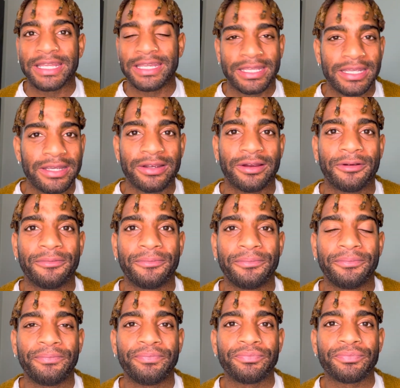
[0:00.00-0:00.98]
here.
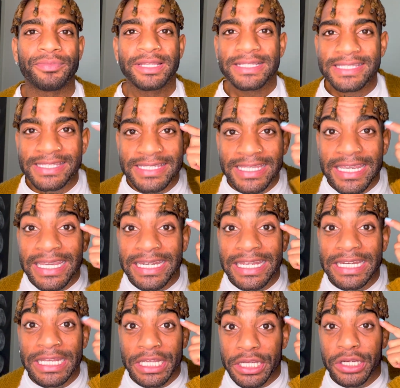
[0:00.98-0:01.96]
See it
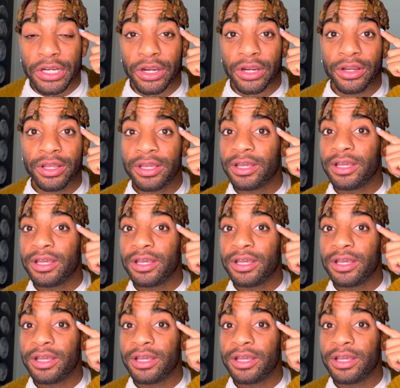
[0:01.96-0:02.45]
in here.